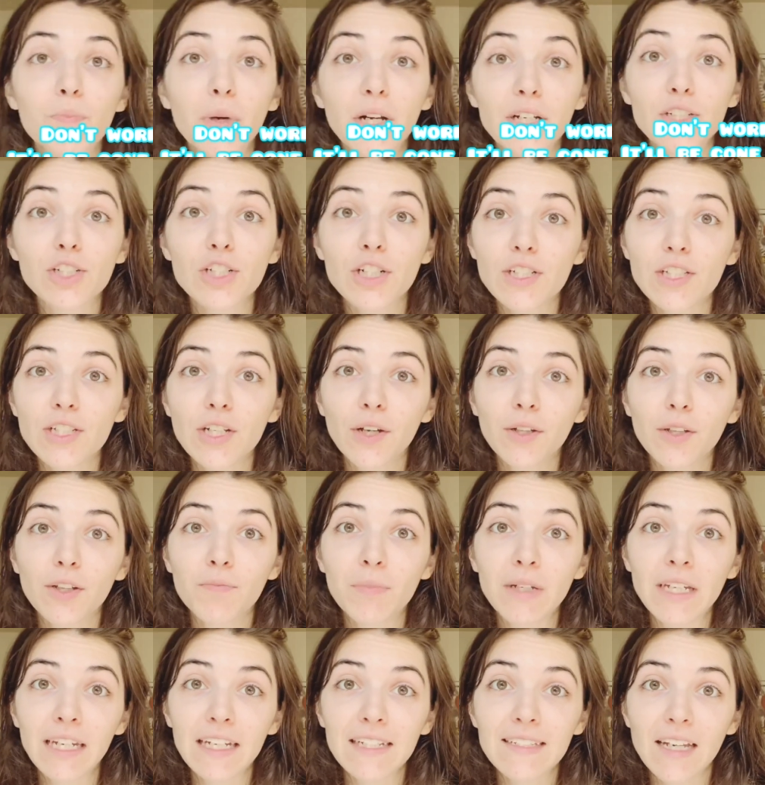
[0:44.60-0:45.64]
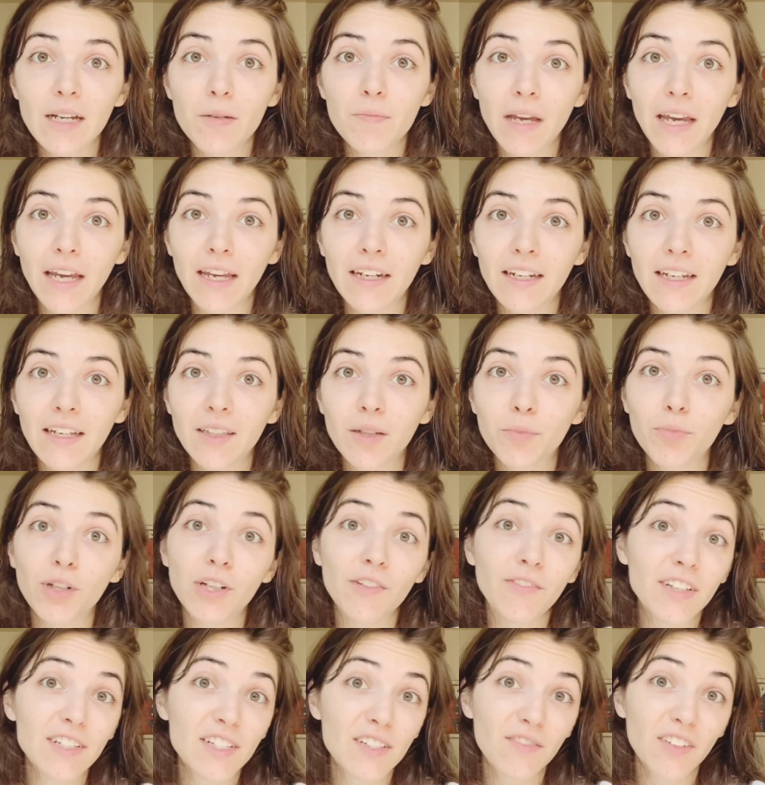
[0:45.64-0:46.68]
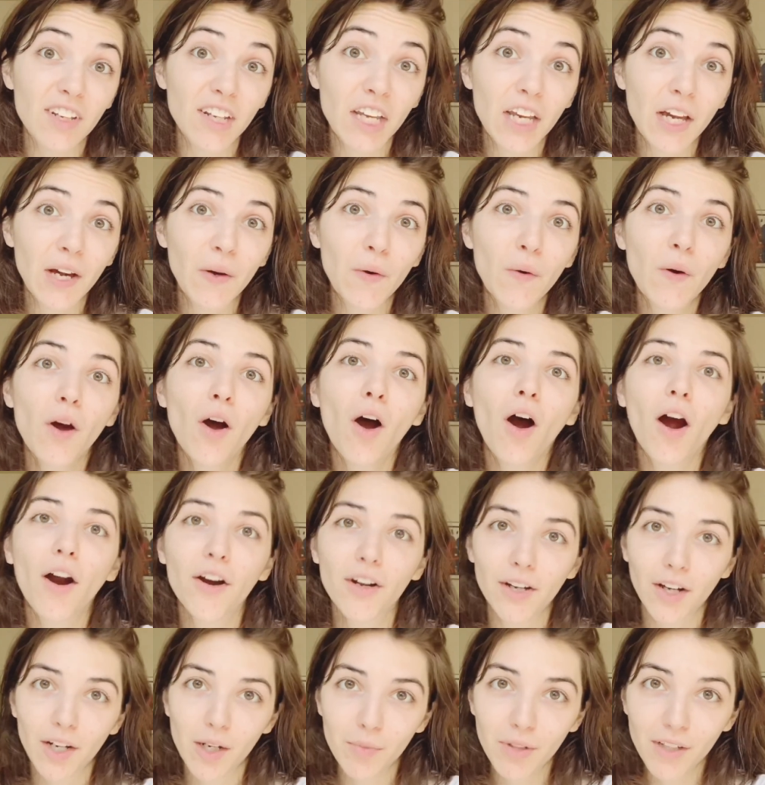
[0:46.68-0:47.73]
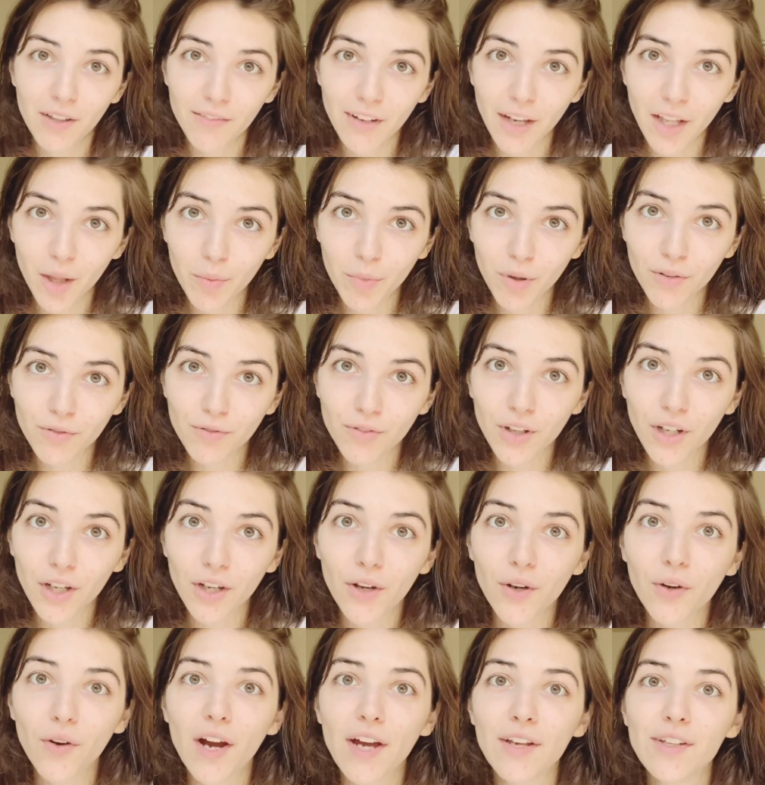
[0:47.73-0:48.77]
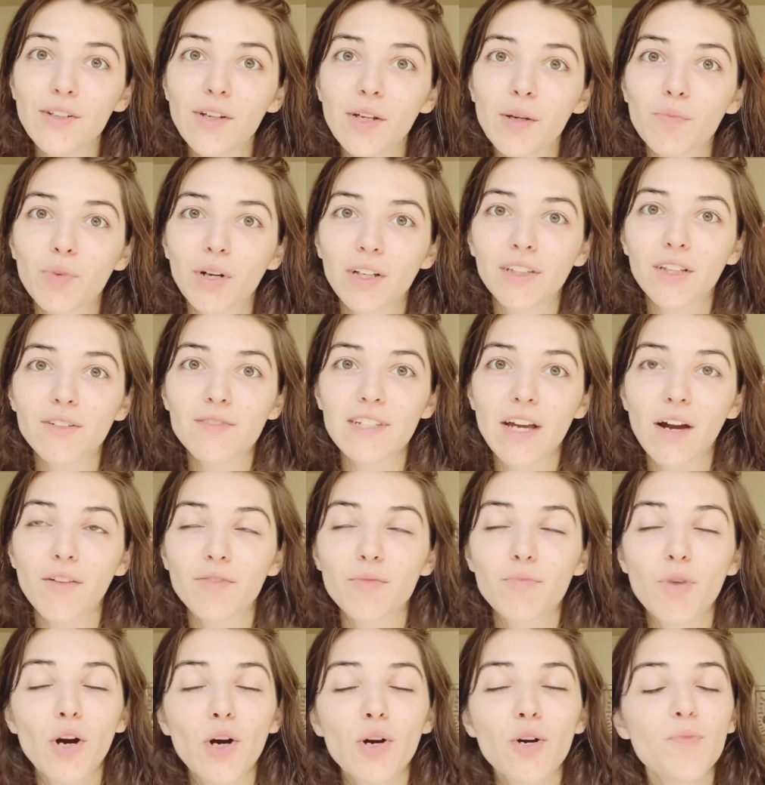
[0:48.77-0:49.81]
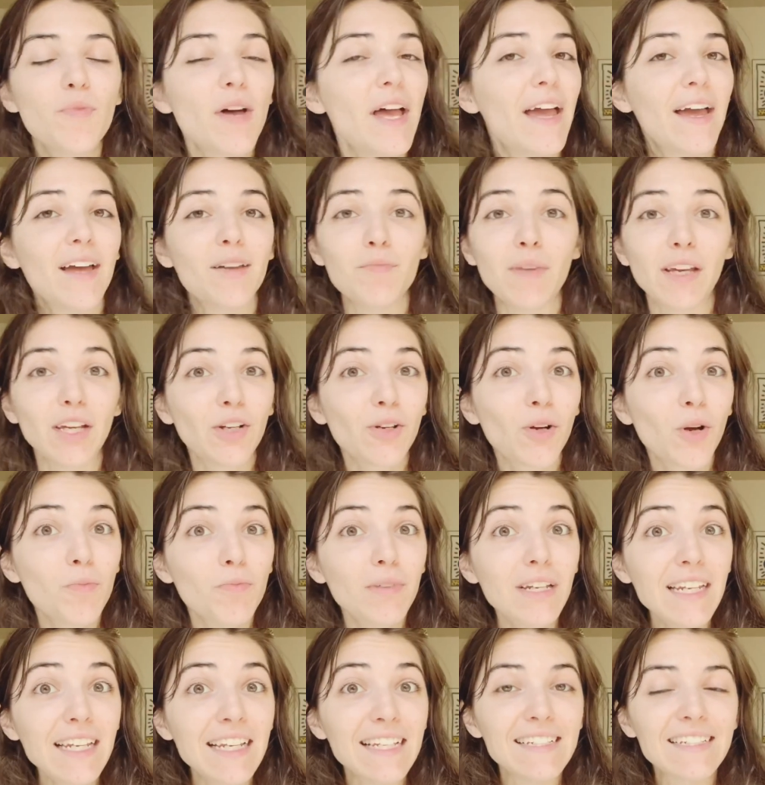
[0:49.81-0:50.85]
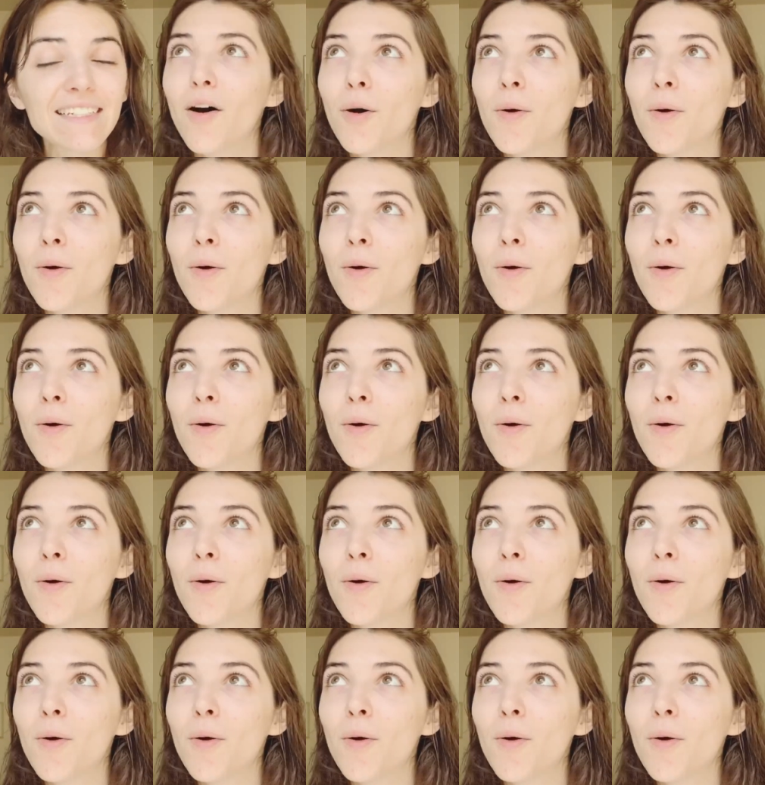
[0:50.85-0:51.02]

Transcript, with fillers: But just know the beanies I made in the previous video are gonna be available for you and you can print those out from home and make your own beanies.